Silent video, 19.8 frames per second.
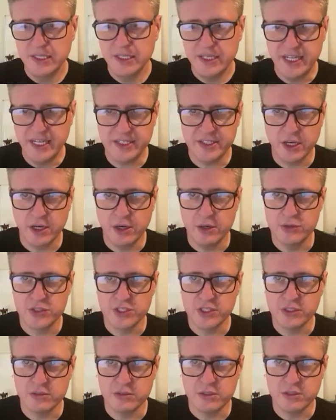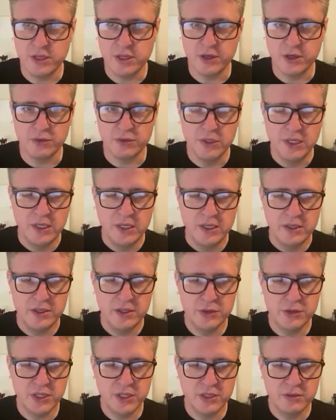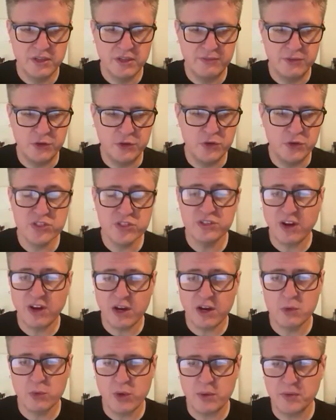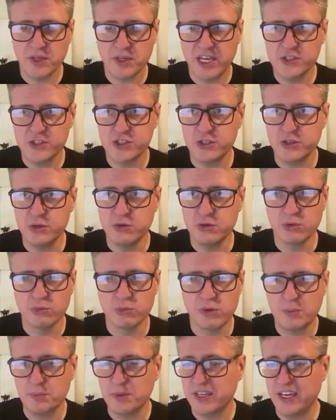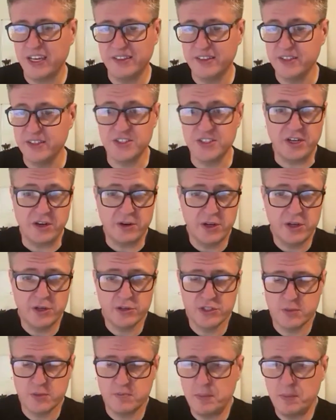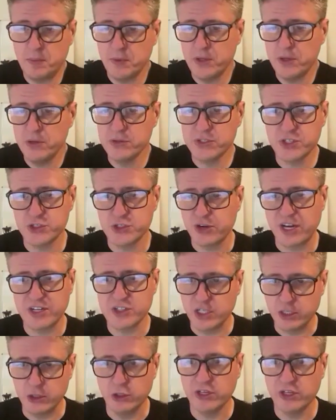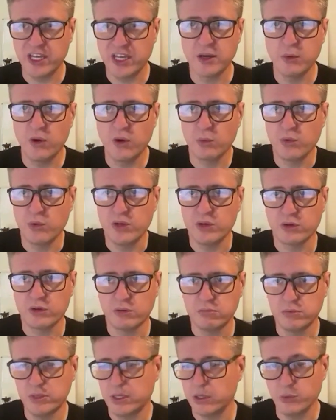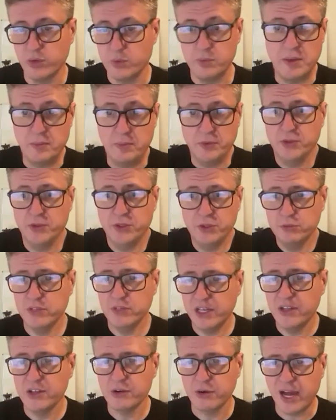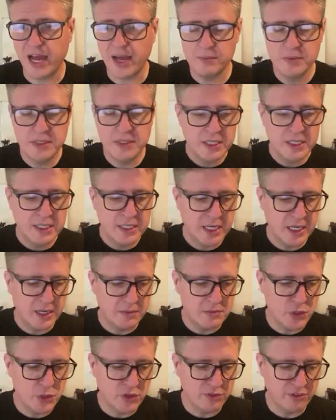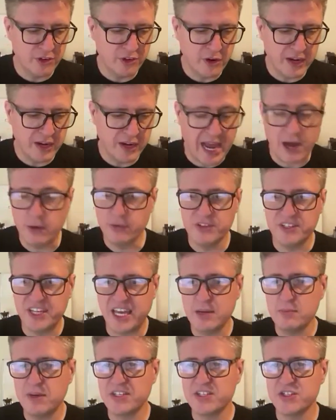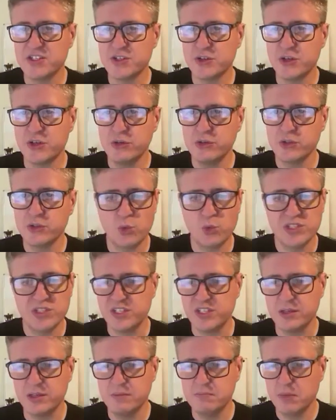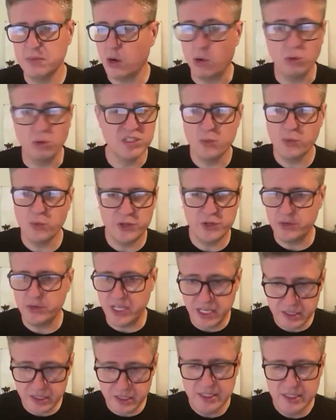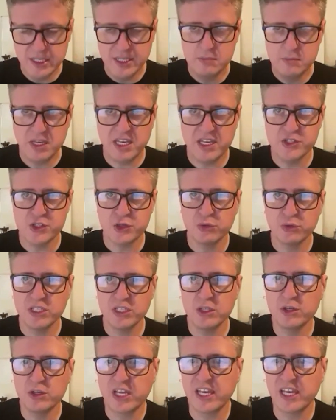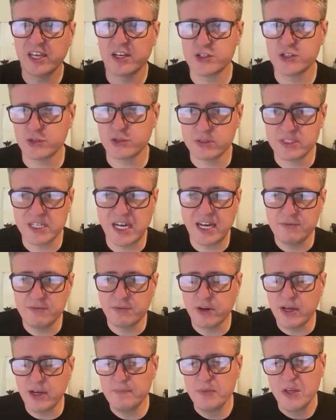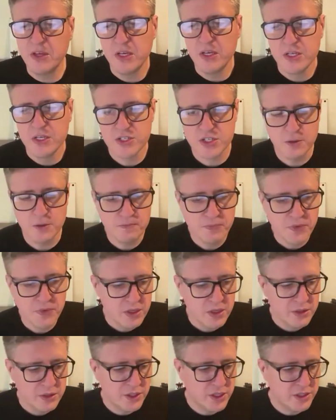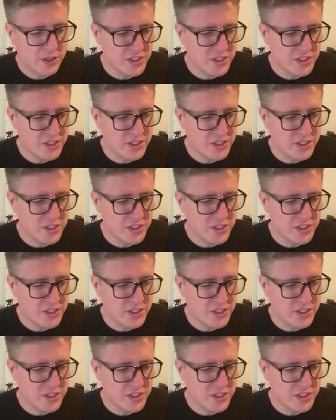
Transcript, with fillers: It goes and you know you can if you use environment replication, you can replicate the scenarios that people use because you're actually looking at what real you know real people do in your app. Um, you can figure out how the databases are used, what's in them, but only what you need because you're only looking at a certain time frame. So the